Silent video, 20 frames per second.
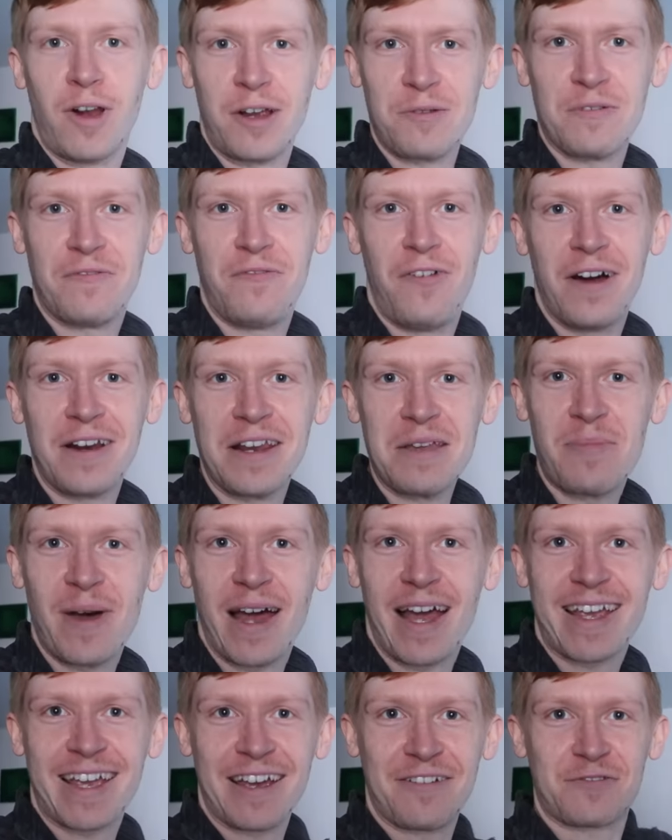Right, we're finally
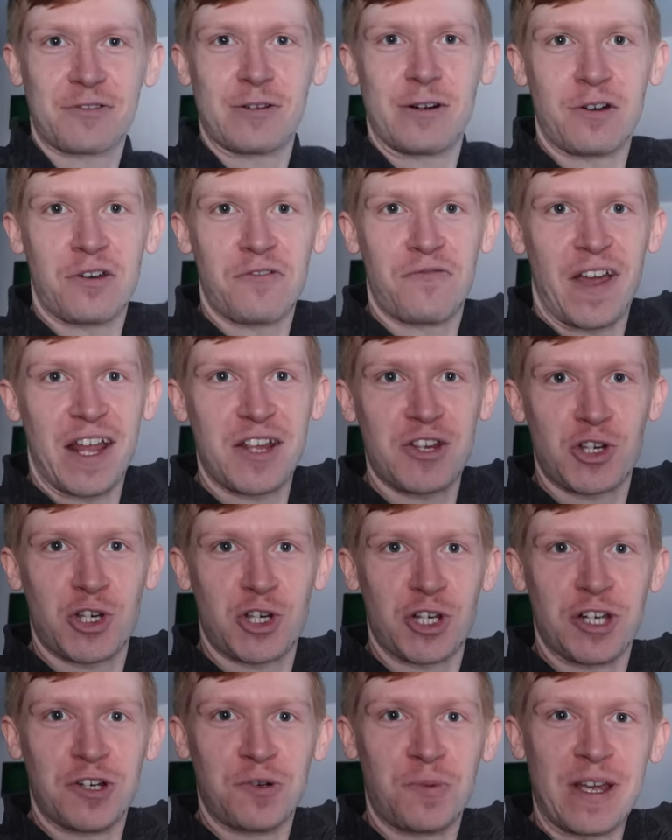back after our
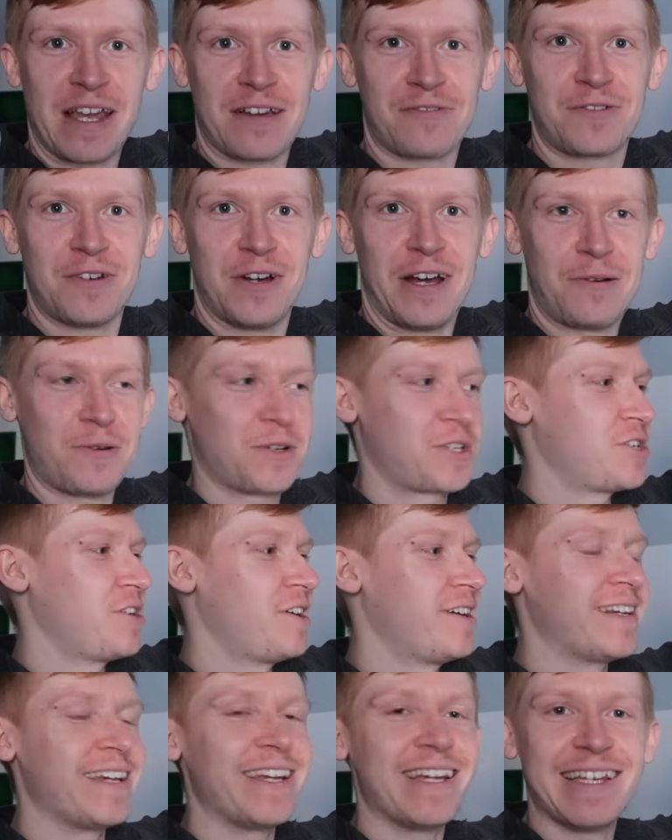adventure. We have got our
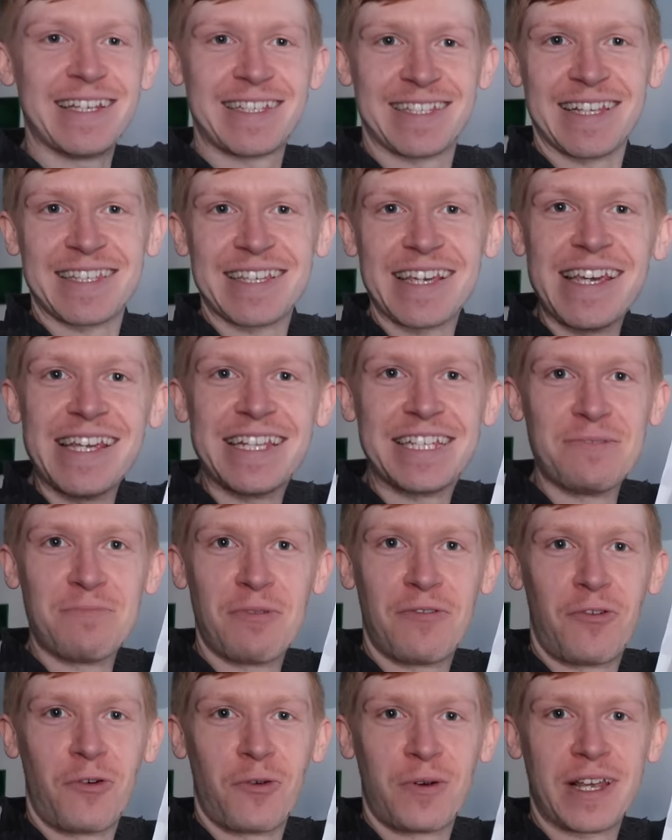Chinese. Let's eat it
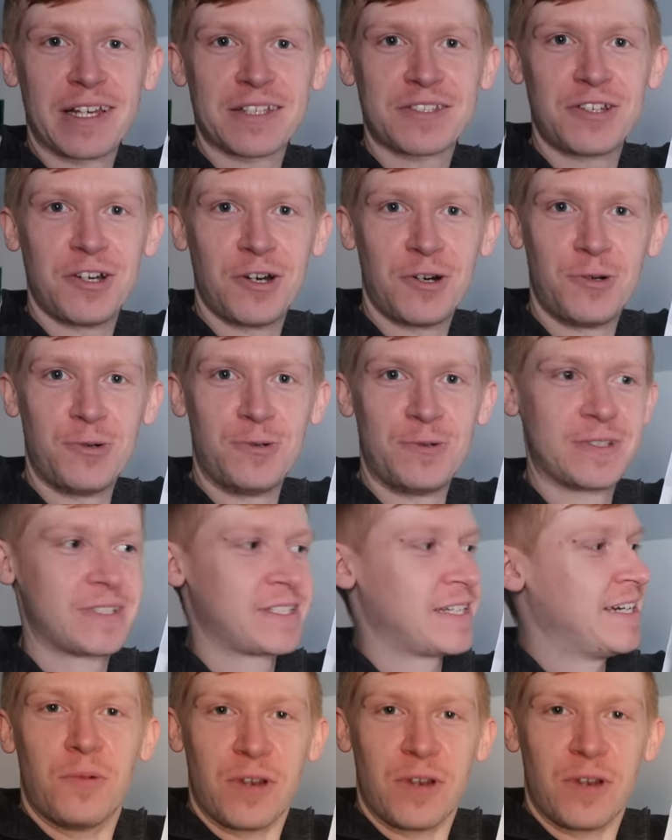before it gets cold.